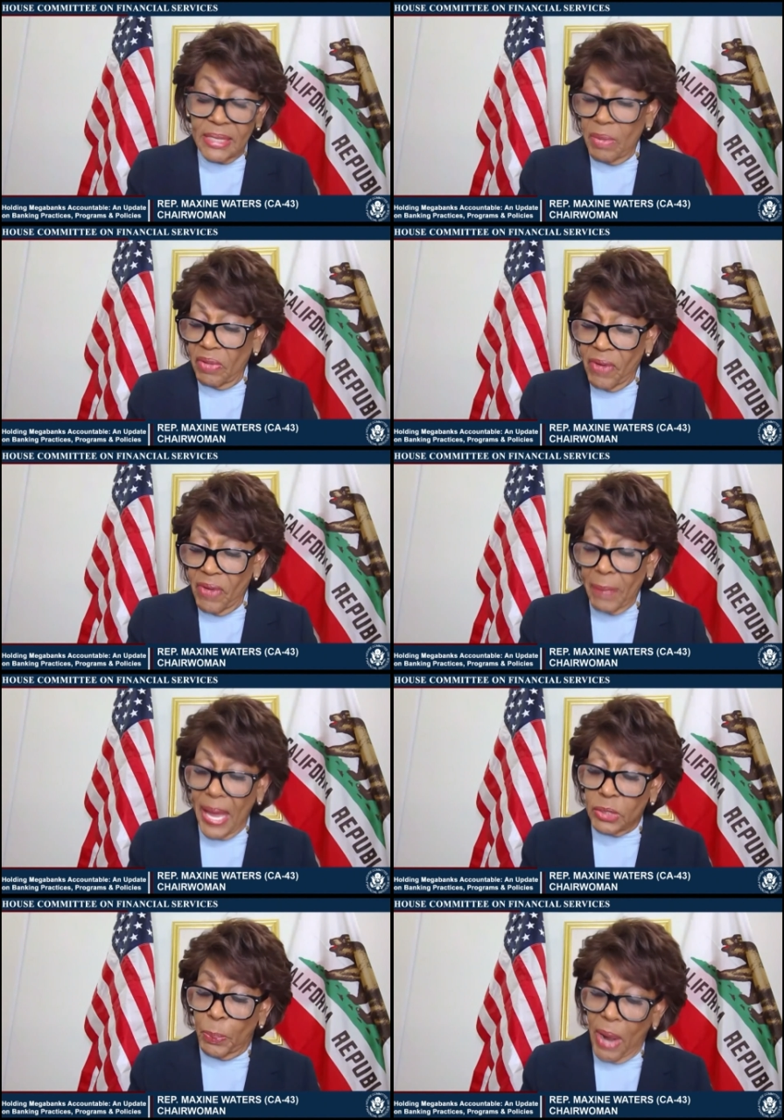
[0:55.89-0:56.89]
some of our
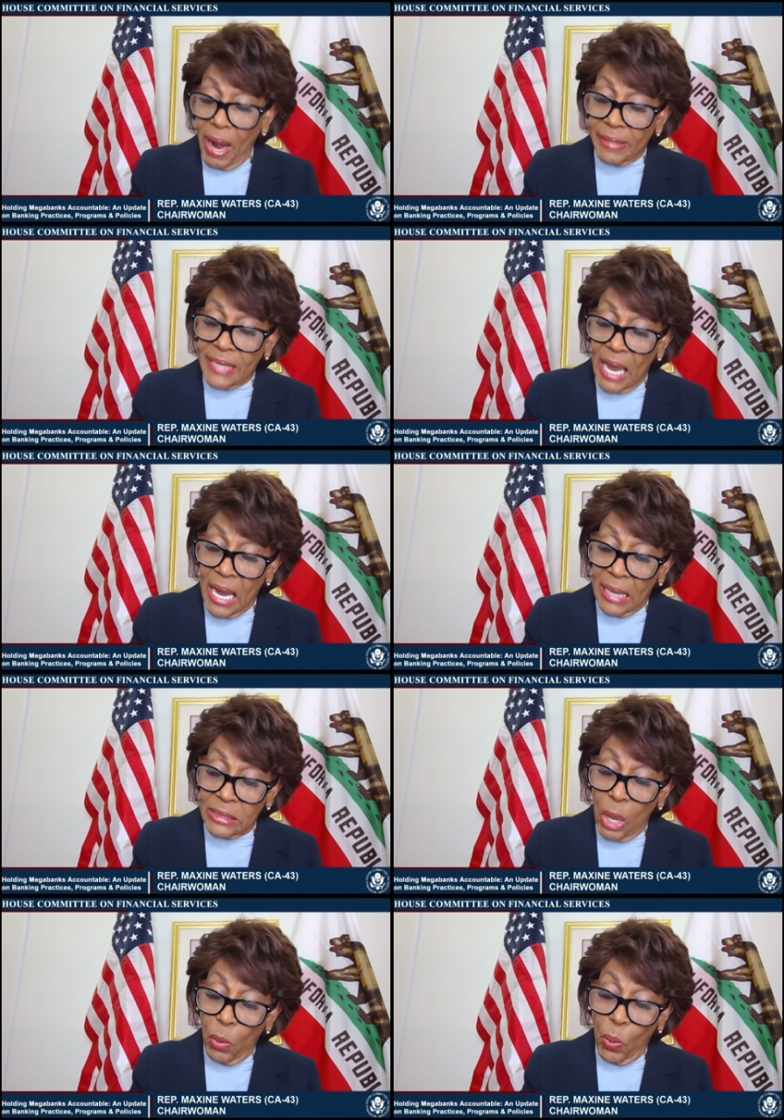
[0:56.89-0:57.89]
banks
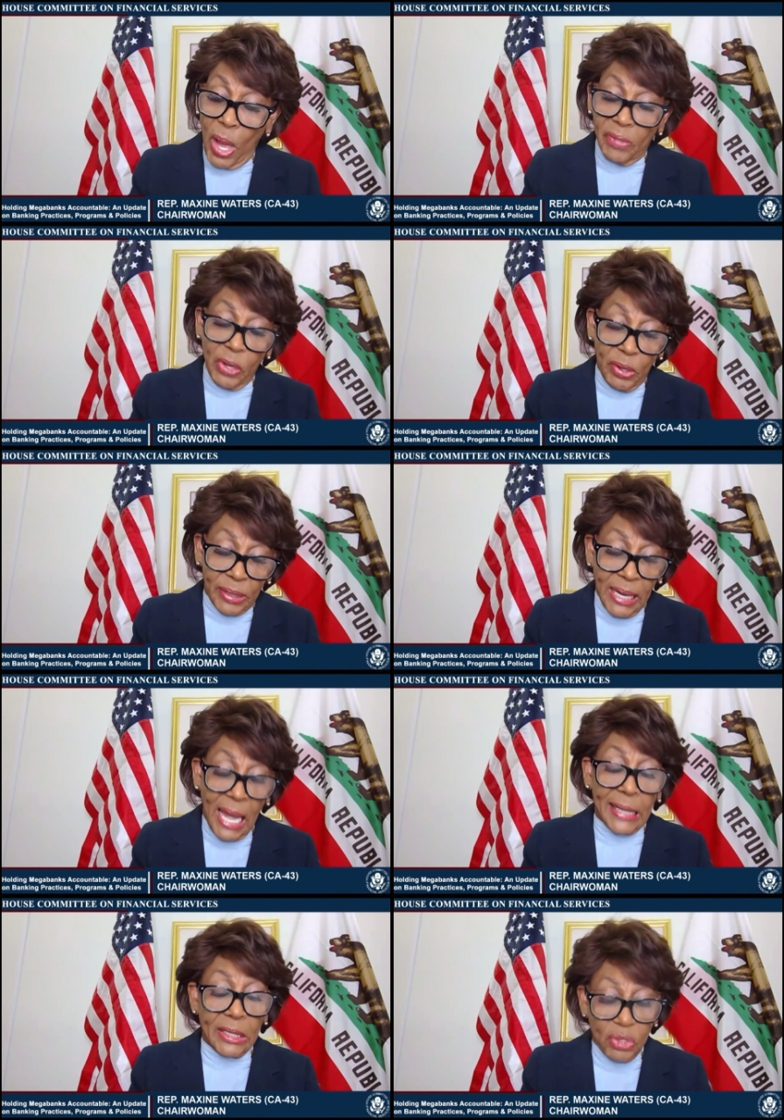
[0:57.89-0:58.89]
prioritize wealthier
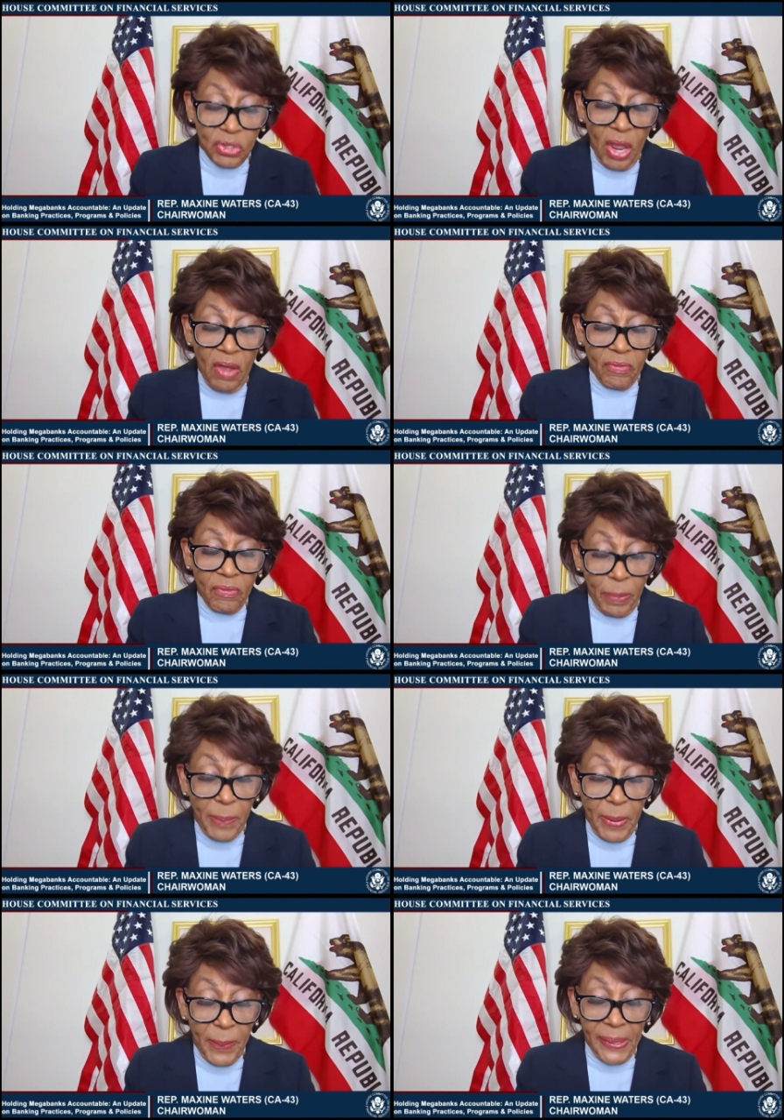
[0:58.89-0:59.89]
clients for
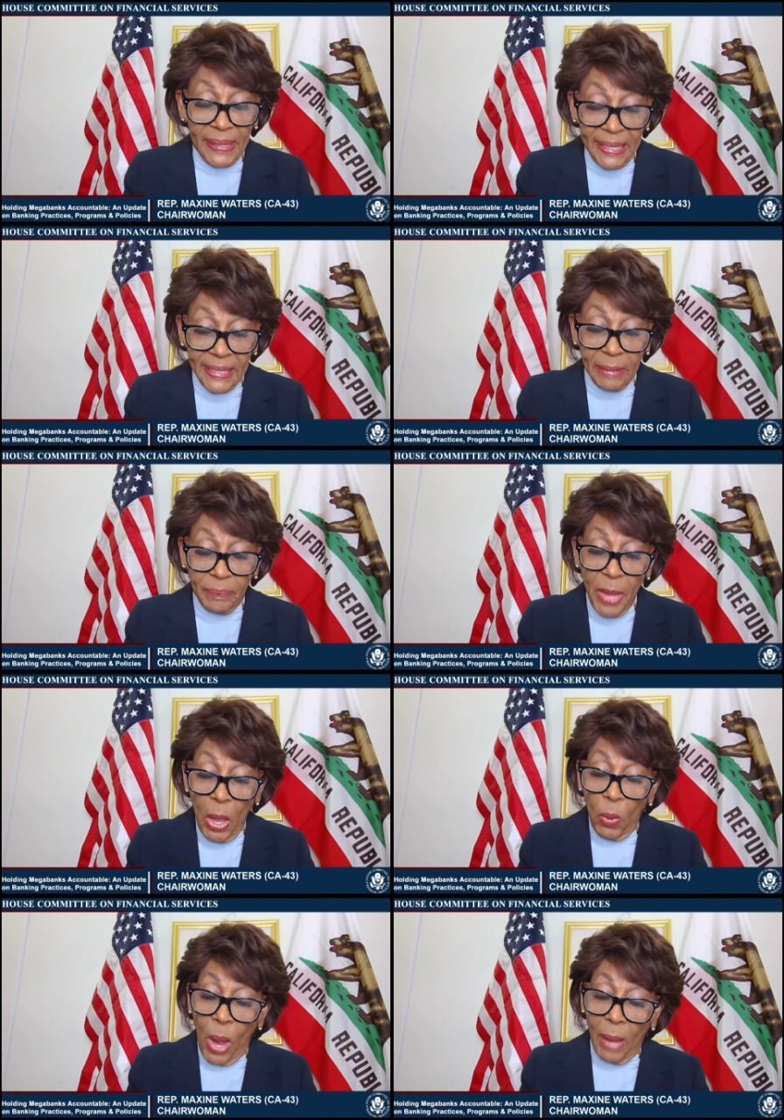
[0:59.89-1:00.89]
PPP lending
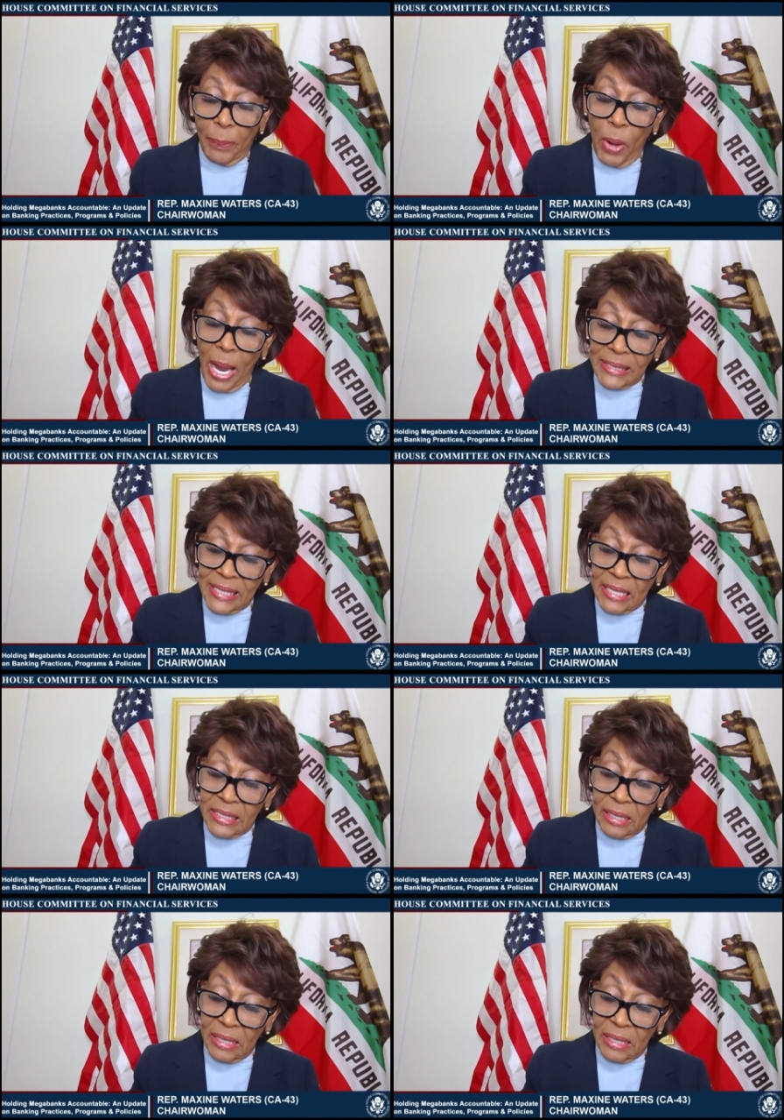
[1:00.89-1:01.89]
while
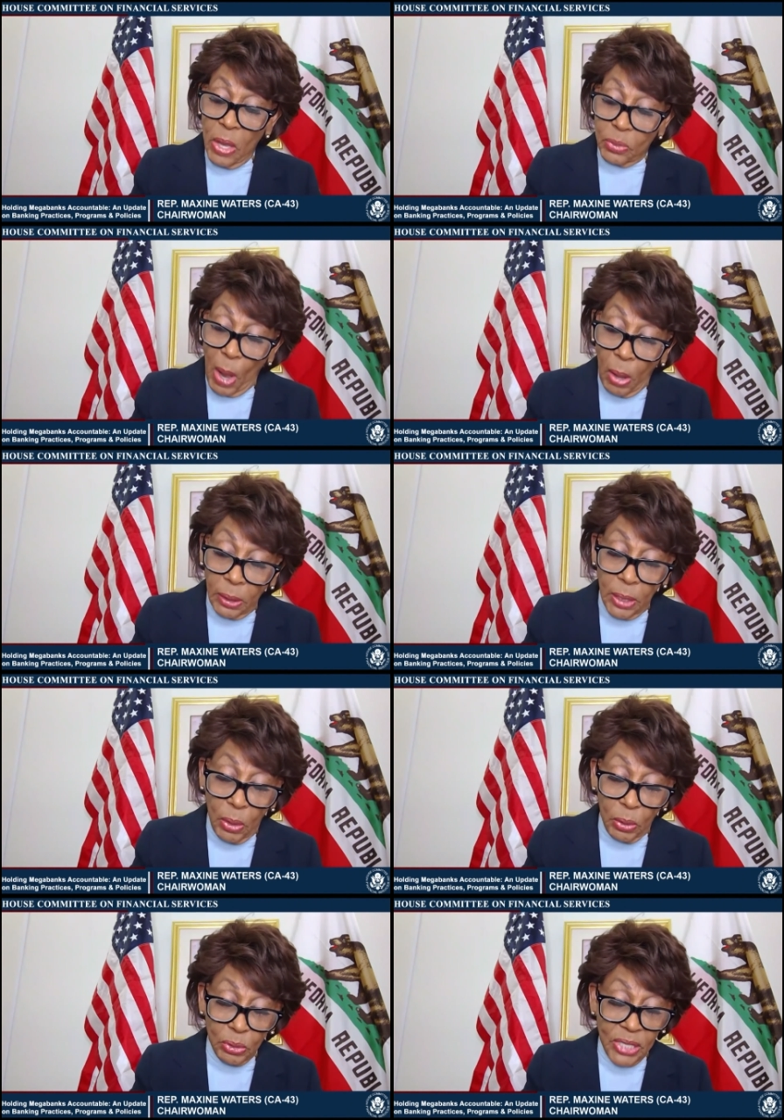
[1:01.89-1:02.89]
processing smaller
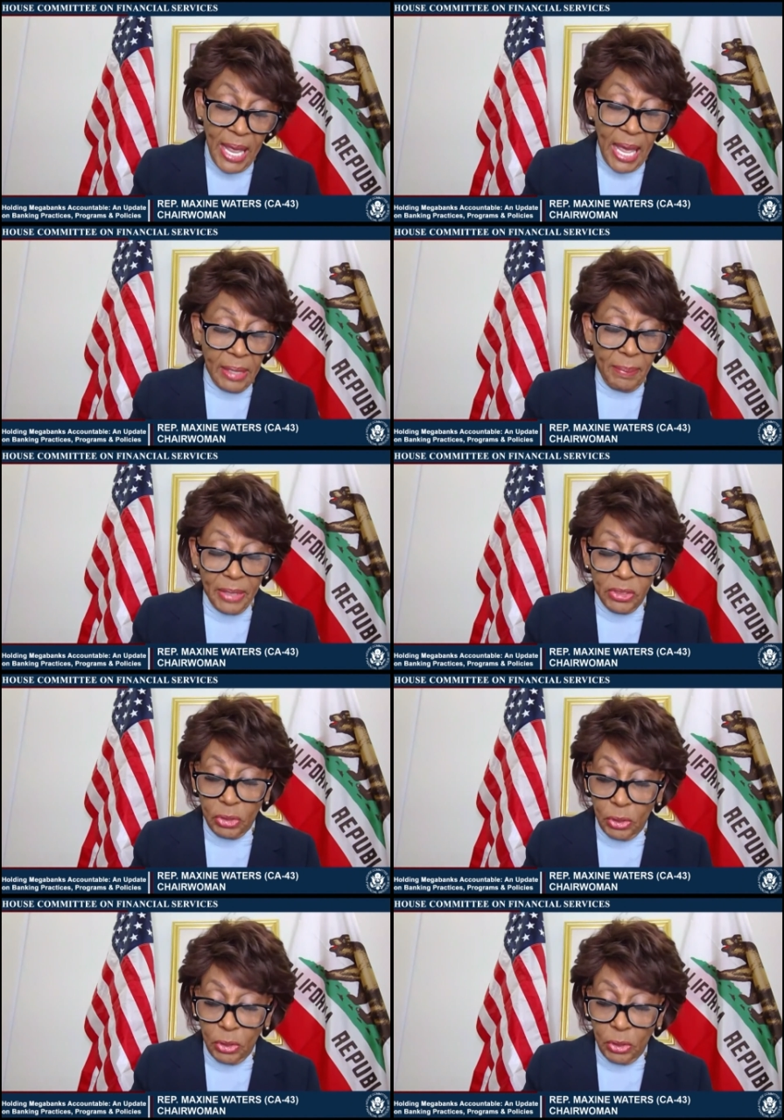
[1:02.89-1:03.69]
loans at a much